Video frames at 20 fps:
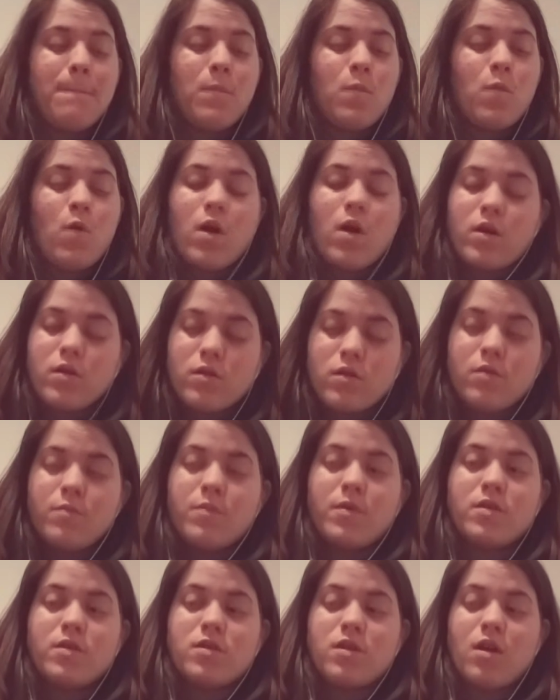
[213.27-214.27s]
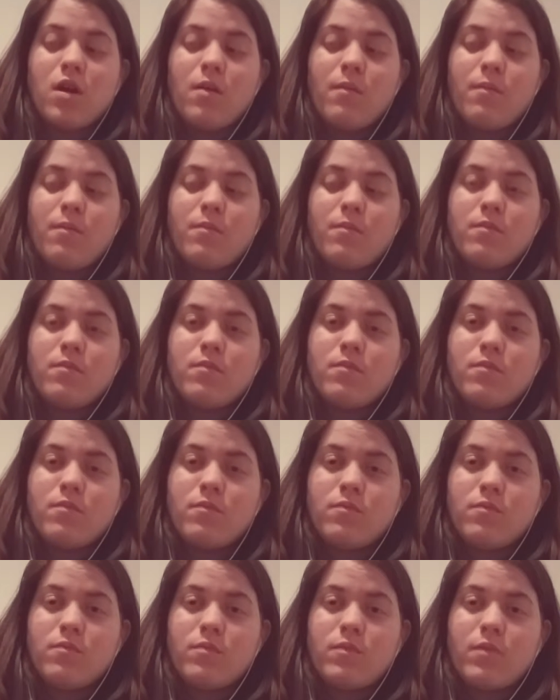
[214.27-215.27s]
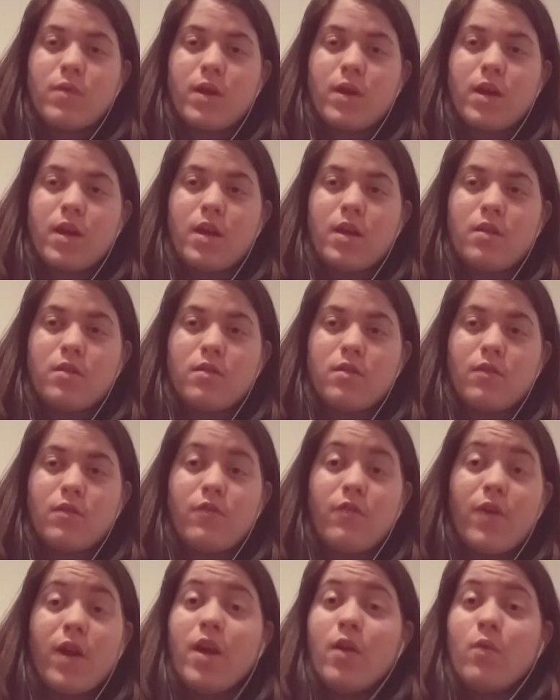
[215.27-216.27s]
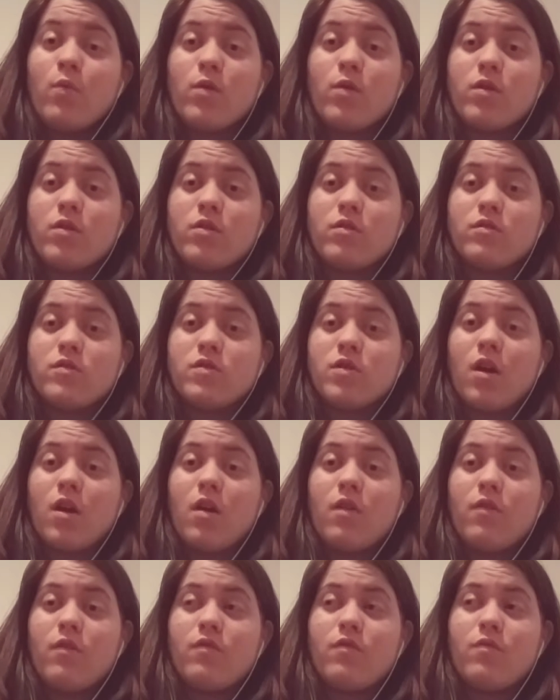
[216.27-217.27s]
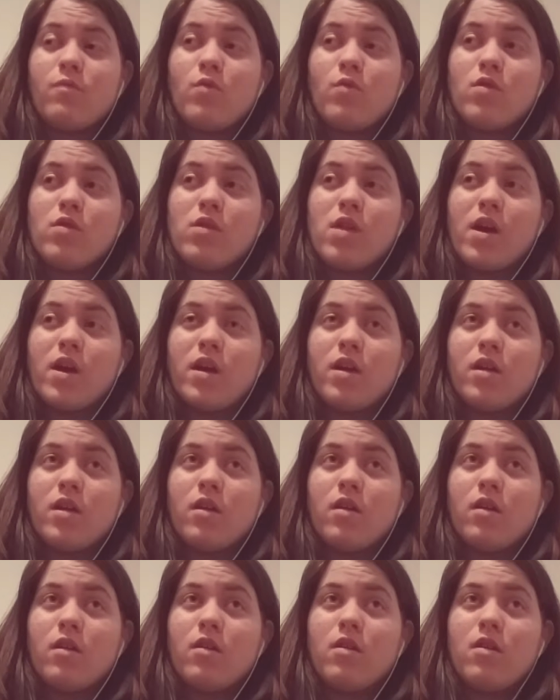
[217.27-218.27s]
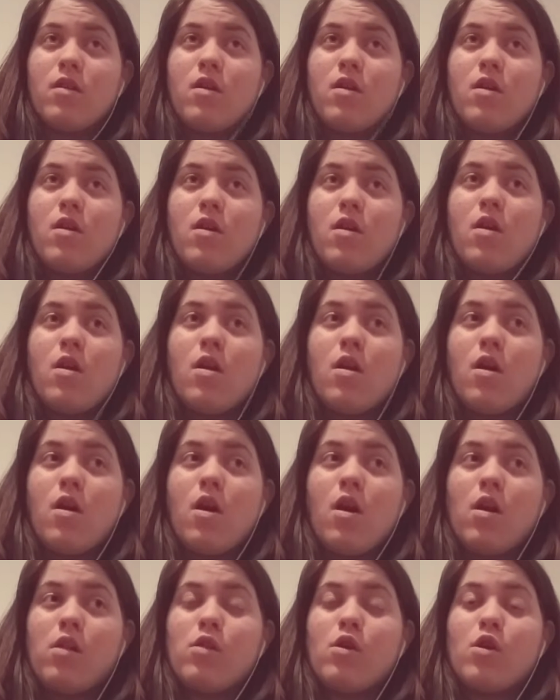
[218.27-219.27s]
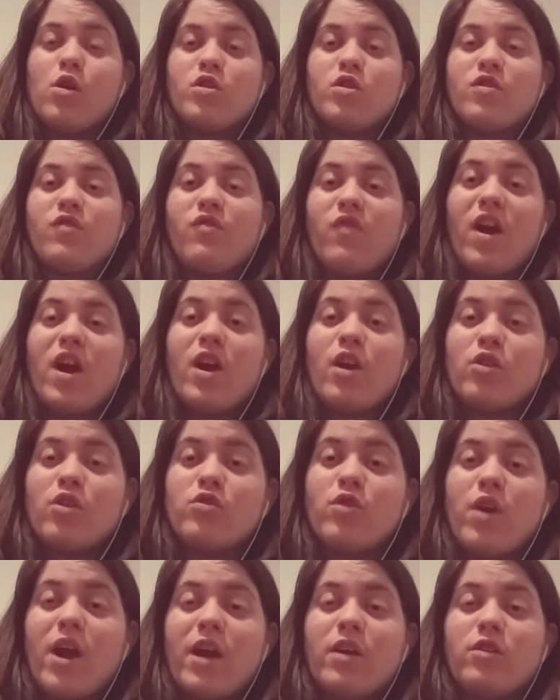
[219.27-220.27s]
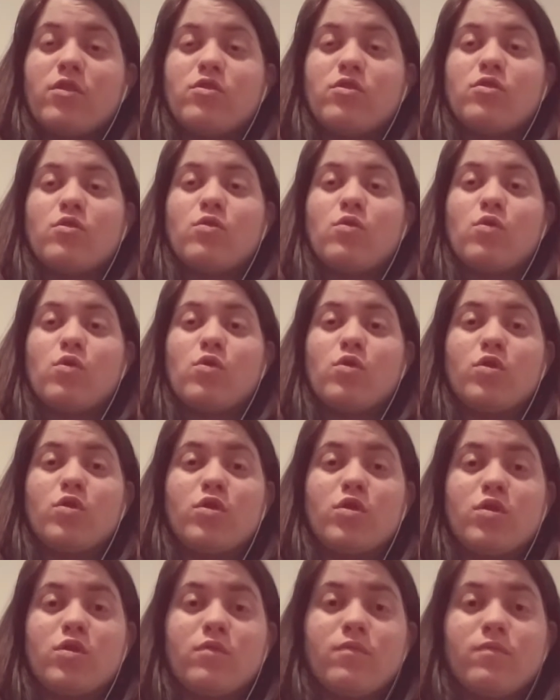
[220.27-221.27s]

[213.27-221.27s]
Walking to the bus stop, and a firework goes off. More like a large firecracker, or